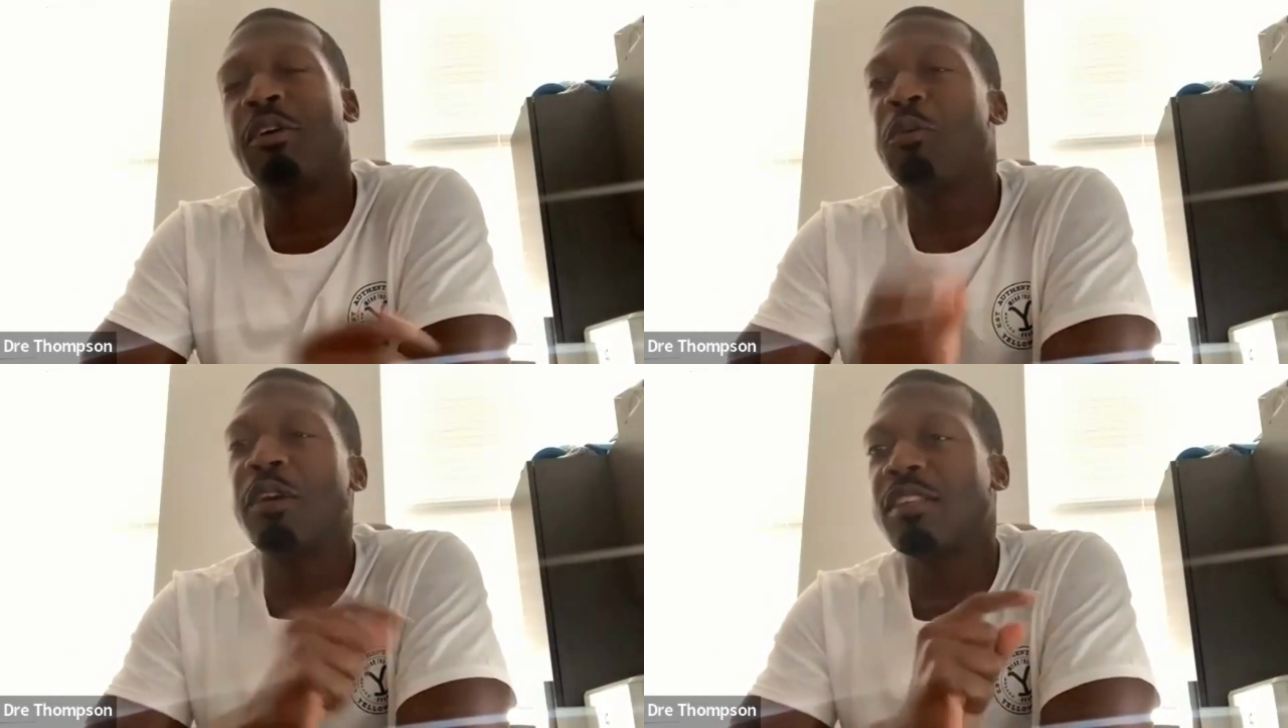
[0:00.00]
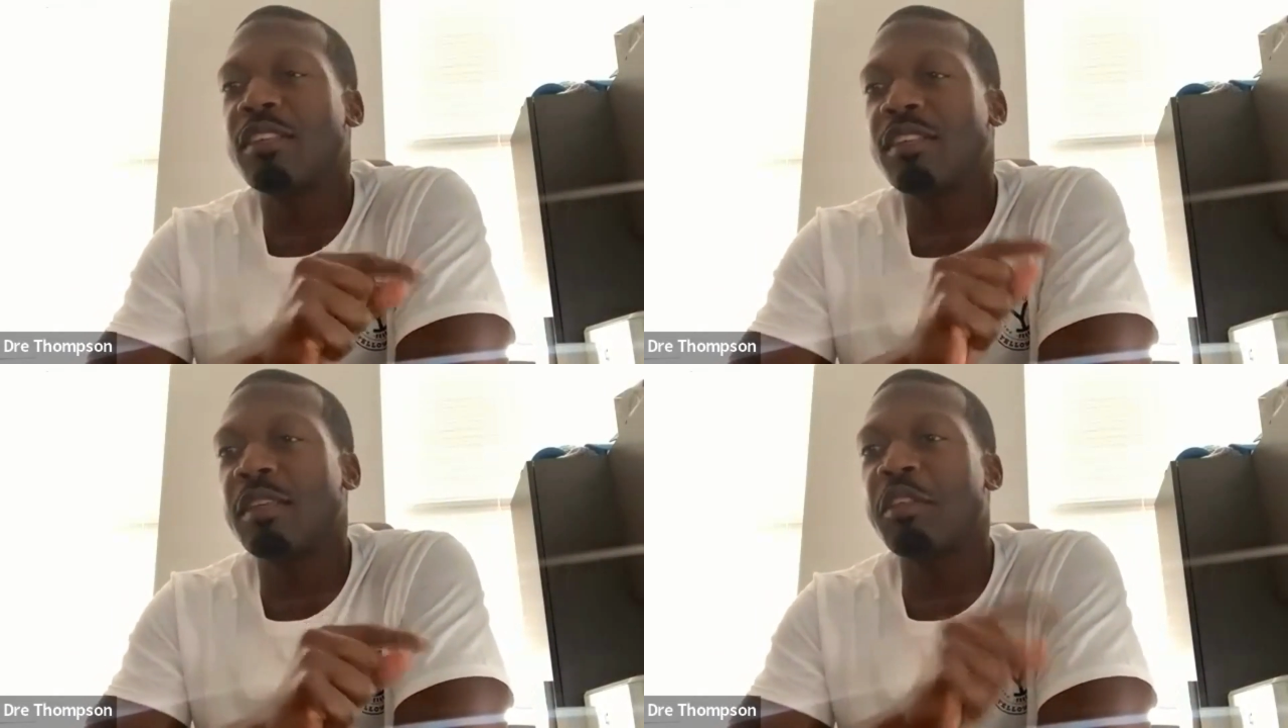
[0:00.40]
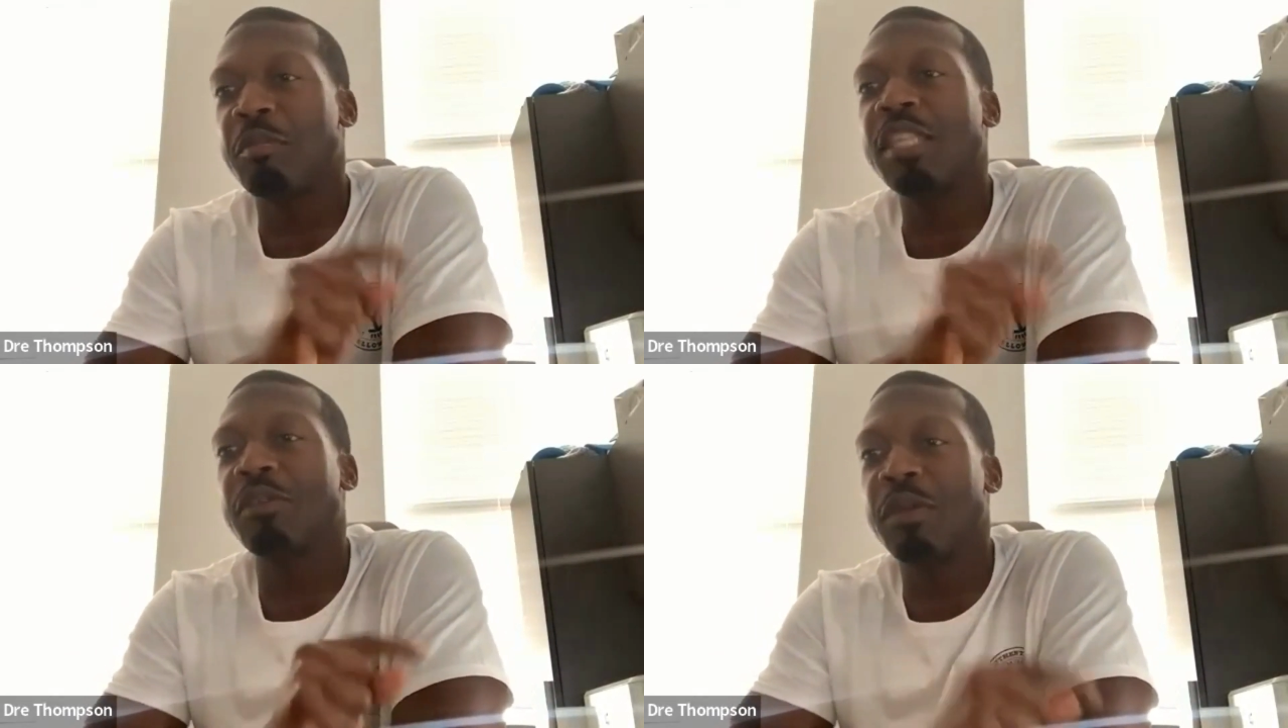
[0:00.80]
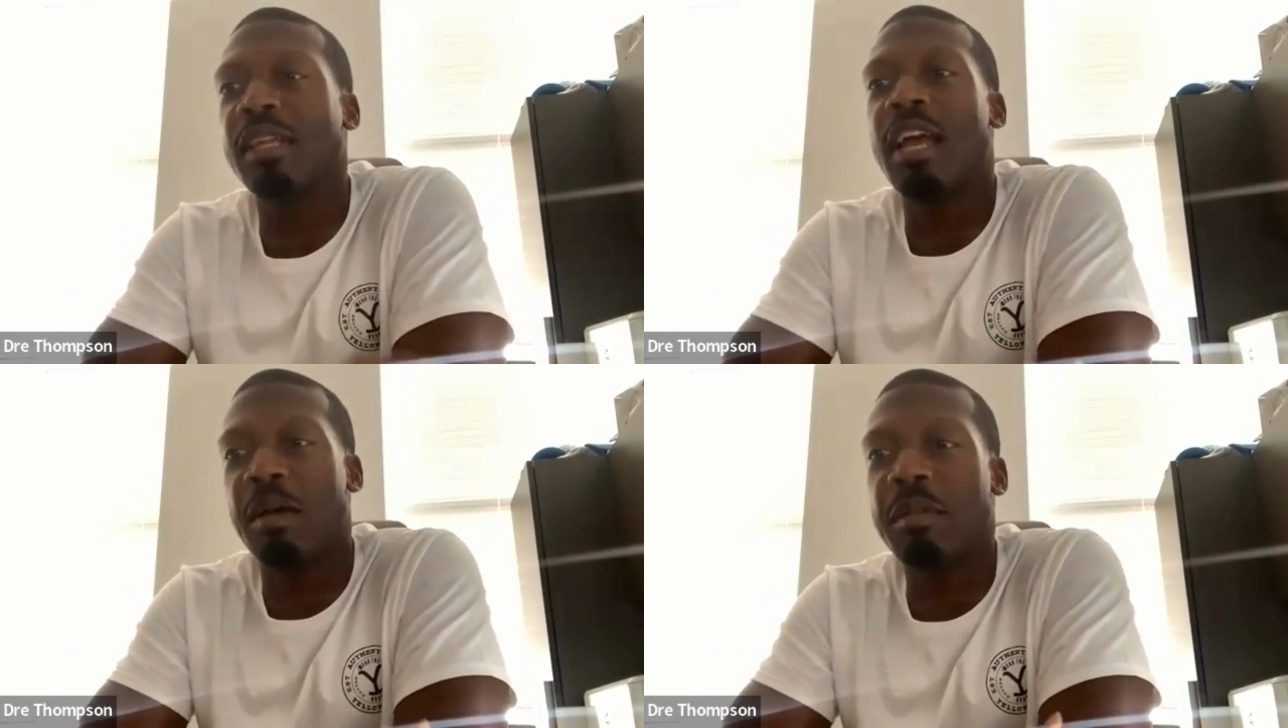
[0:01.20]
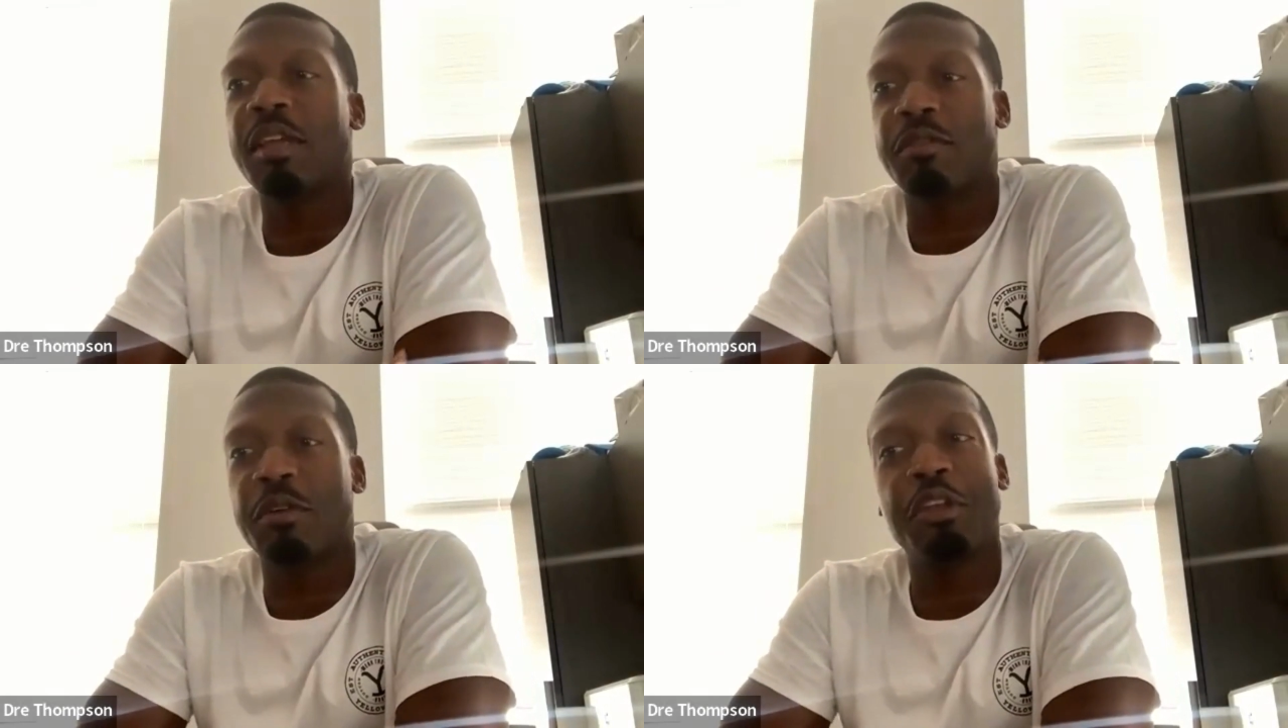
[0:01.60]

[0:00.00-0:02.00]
well, something's missing with the guy I'm looking for.